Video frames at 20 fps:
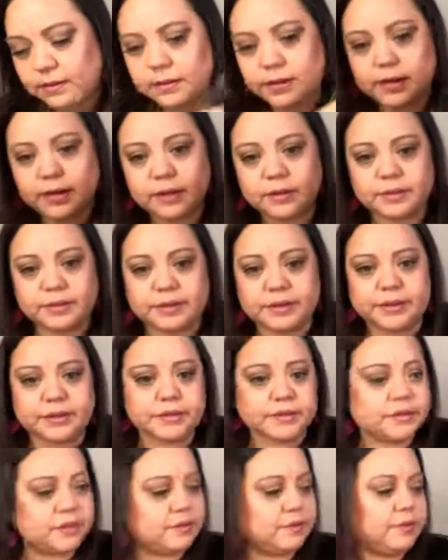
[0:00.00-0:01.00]
Here we're
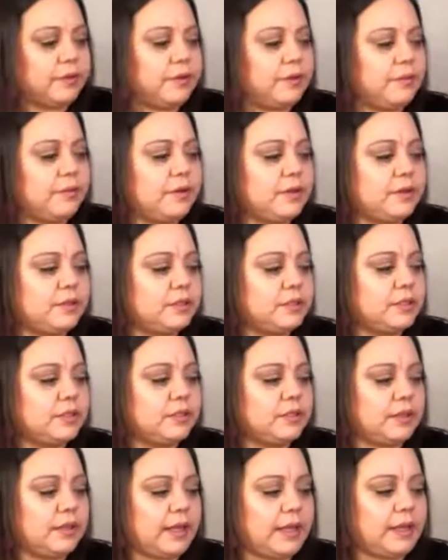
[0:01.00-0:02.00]
used to it. We're used
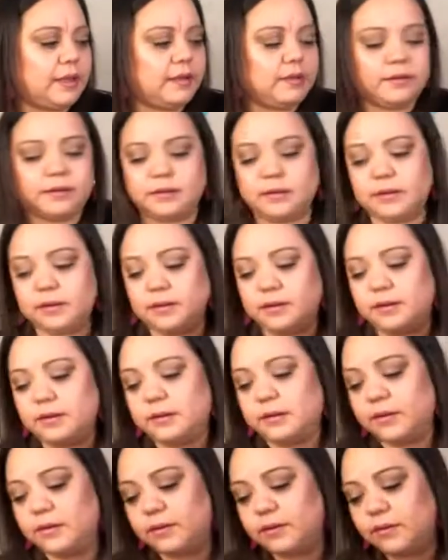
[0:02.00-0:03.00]
to, like,
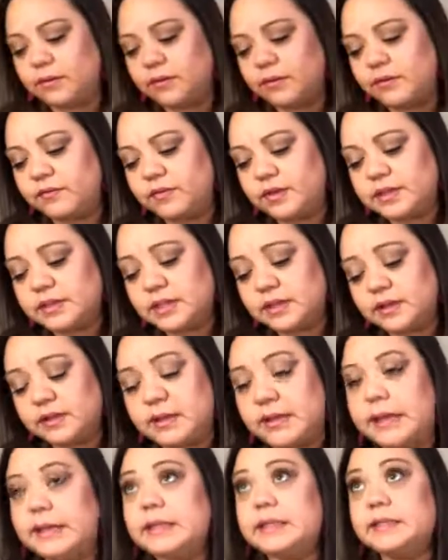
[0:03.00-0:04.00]
if it's in the
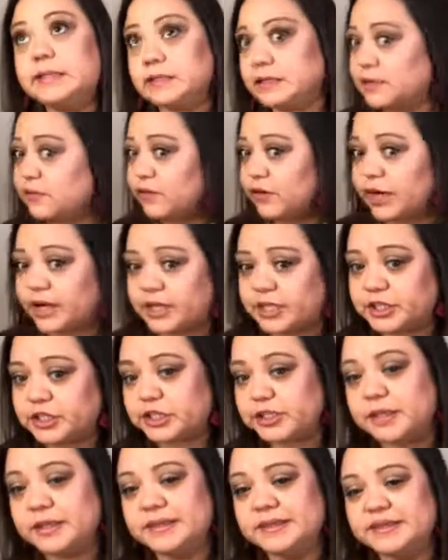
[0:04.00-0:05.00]
90s, it's fresh.